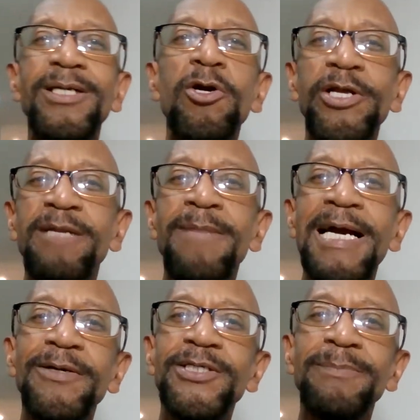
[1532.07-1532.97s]
early in the
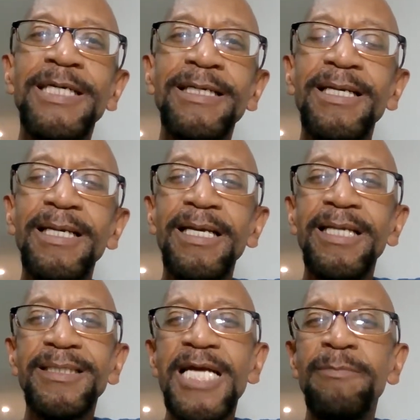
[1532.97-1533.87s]
marriage about,
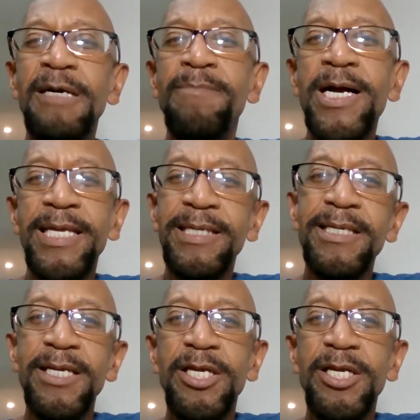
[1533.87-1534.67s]
it's not about money.